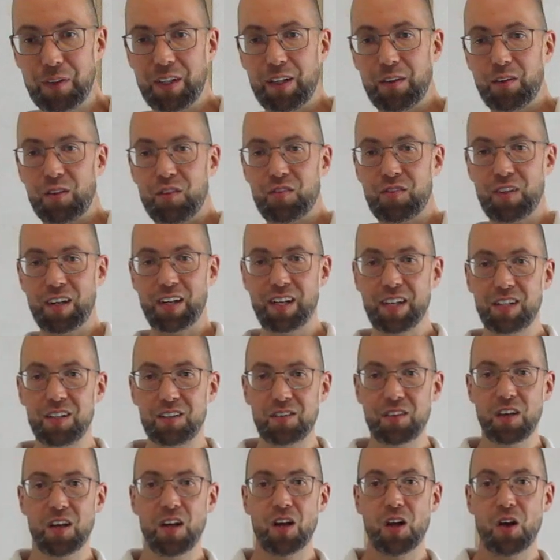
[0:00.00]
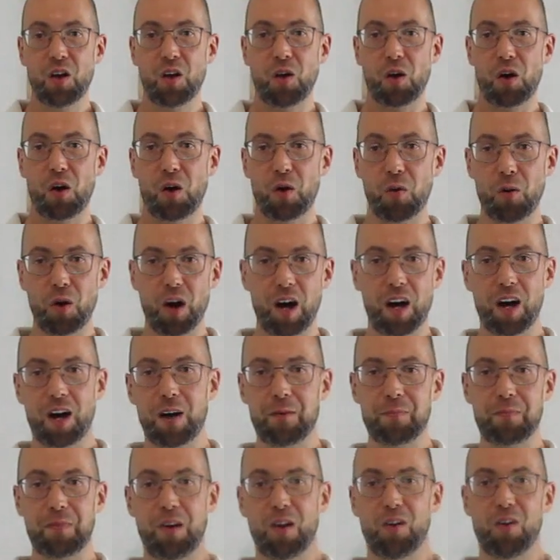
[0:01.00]
assigned
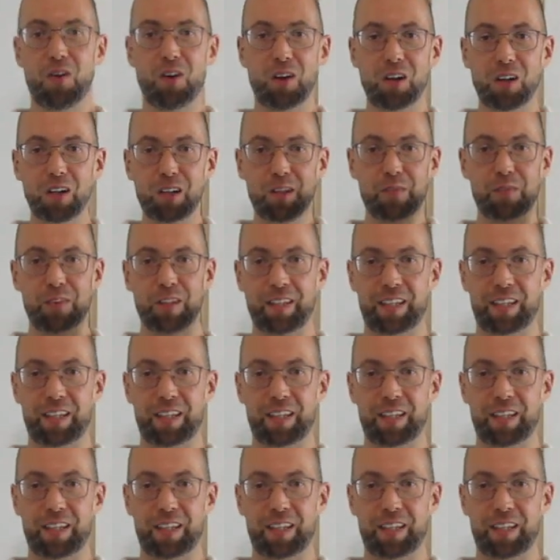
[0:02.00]
all of the